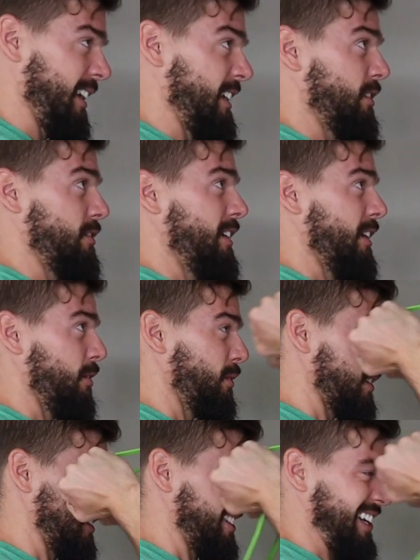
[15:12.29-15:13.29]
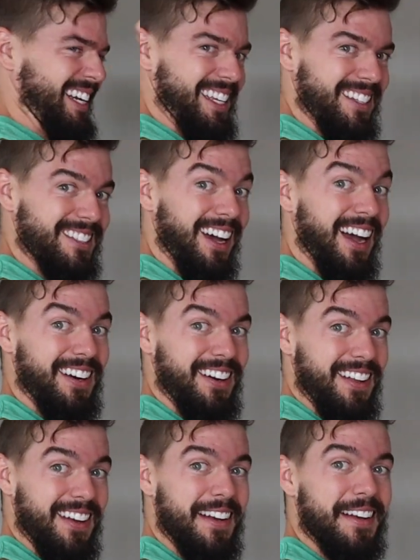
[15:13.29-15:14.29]
You'll tell when you're starting to get
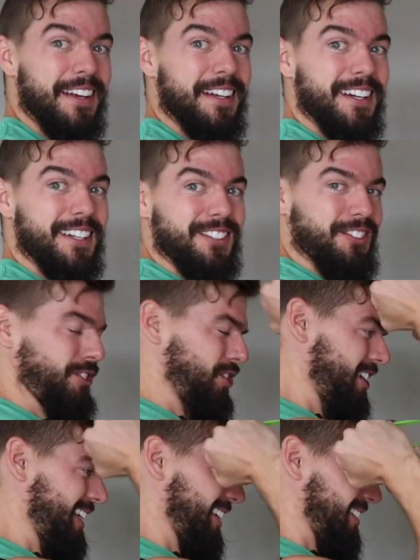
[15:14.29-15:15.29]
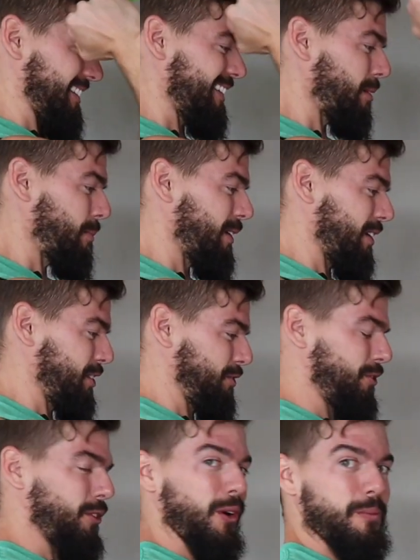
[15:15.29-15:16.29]
tired because you'll cheat a little bit on your
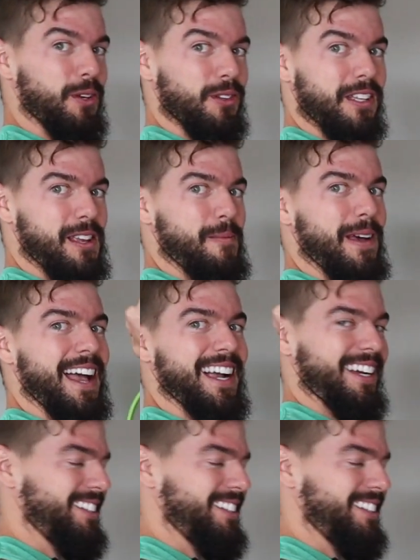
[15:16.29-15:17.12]
form. You'll lean back.